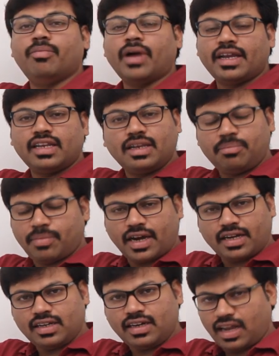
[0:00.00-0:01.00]
binary
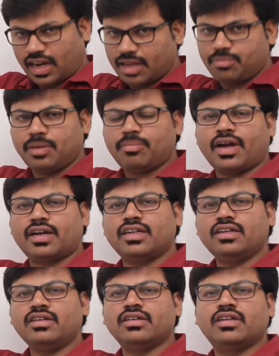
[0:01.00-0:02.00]
pattern or IP
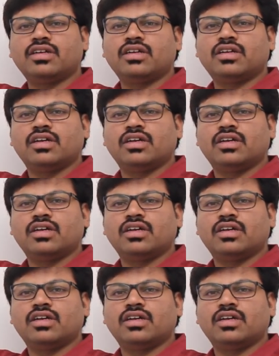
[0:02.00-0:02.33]
pattern